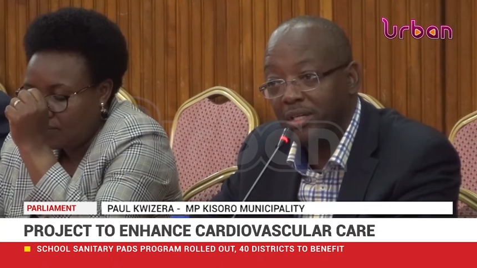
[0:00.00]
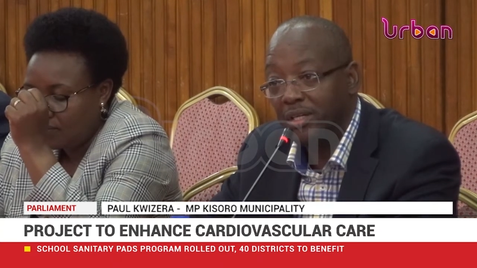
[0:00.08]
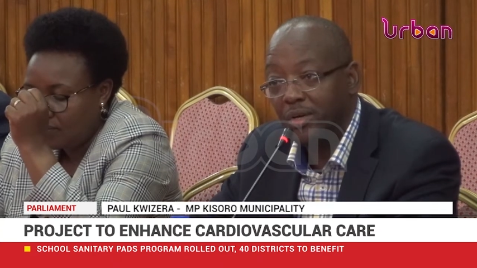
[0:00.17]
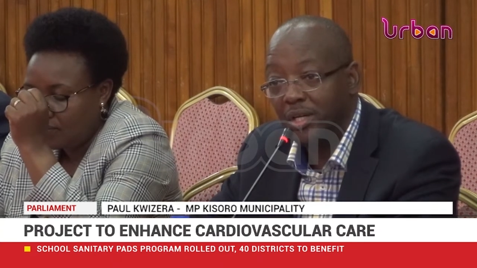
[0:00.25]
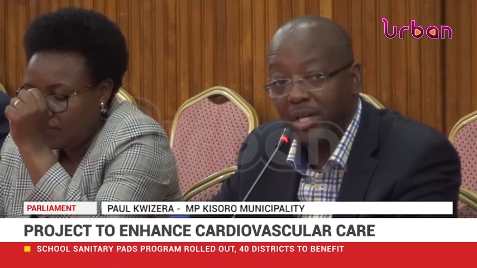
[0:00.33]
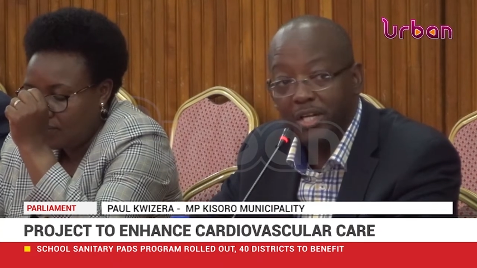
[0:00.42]

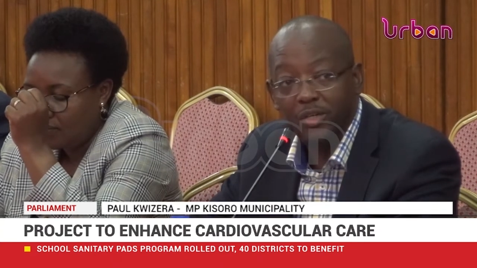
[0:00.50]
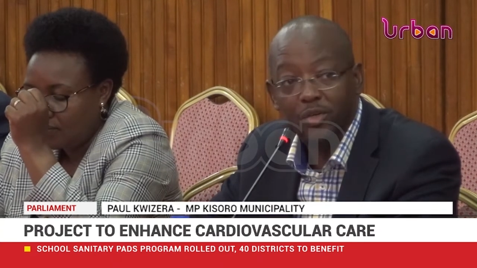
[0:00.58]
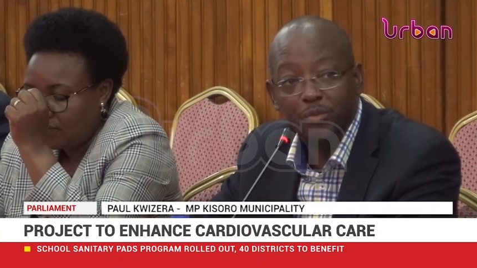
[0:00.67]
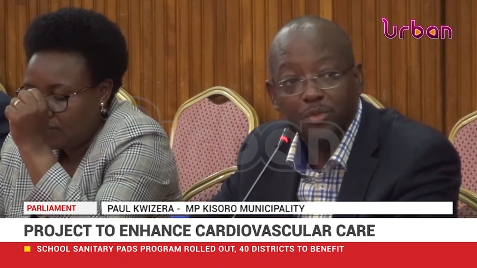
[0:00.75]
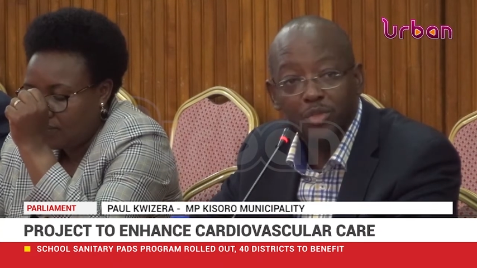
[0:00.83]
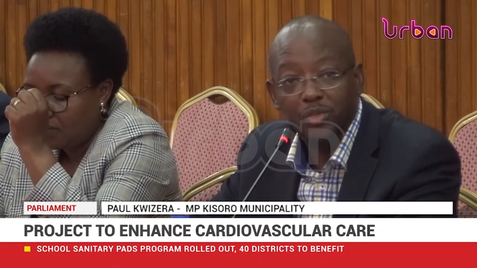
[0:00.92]
Speaker 1: Uganda Land
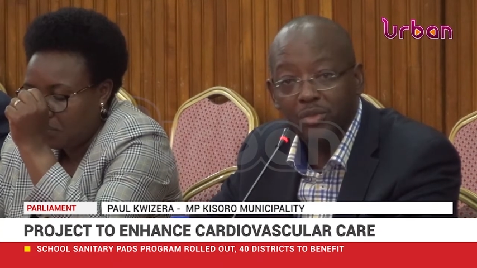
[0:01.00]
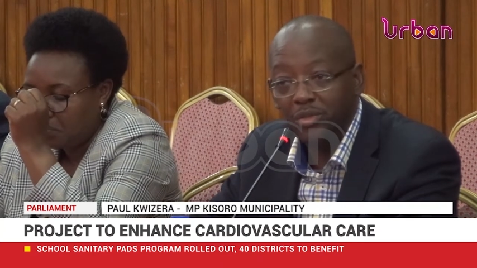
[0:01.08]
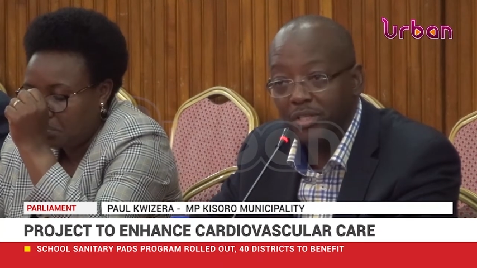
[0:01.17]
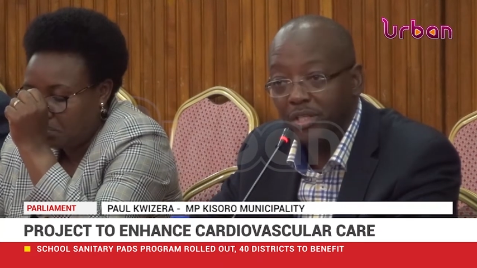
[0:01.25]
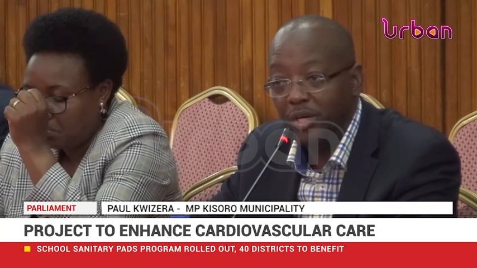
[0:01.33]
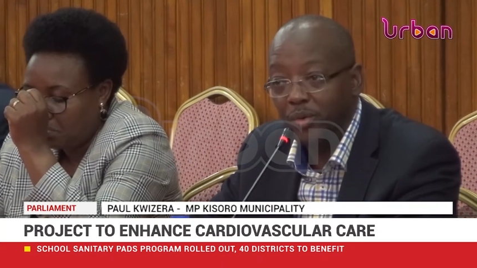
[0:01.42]
Commission
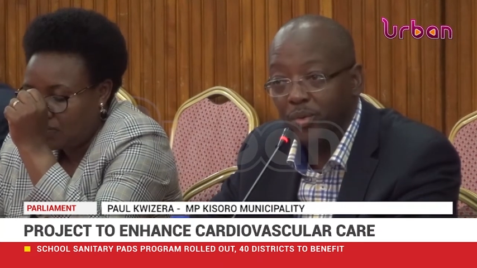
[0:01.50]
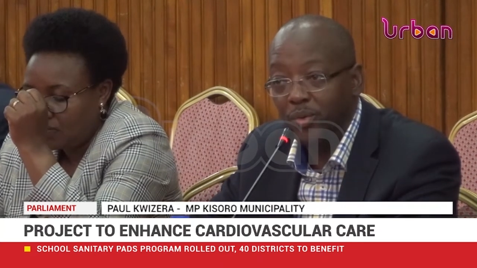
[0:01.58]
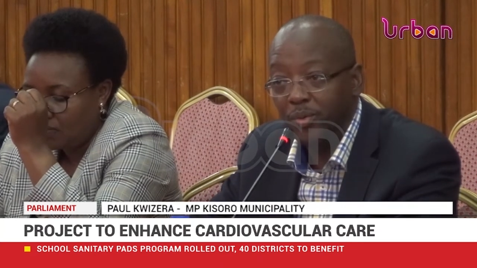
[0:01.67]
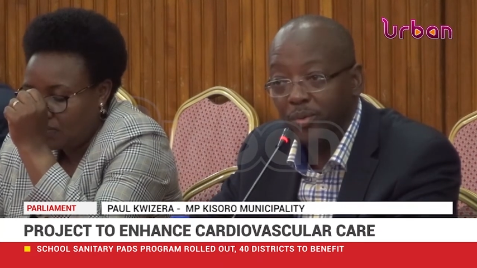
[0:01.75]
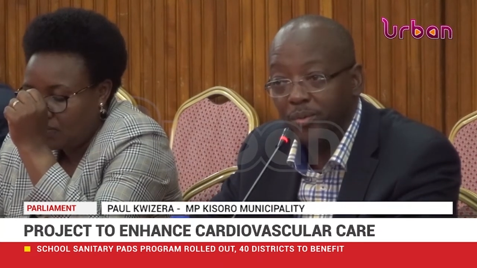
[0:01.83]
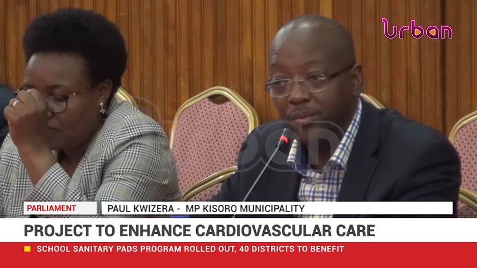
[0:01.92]
in
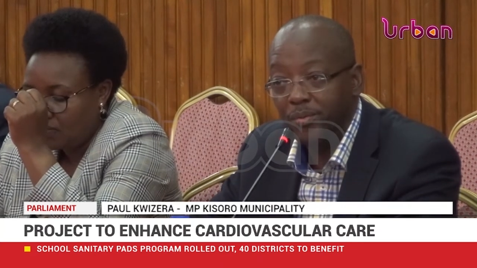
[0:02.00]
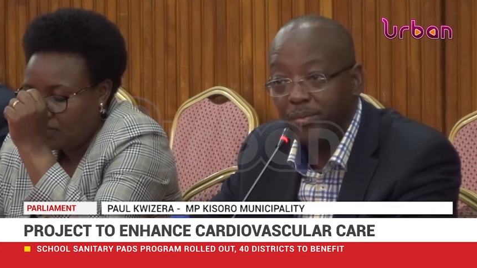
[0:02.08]
Naguru.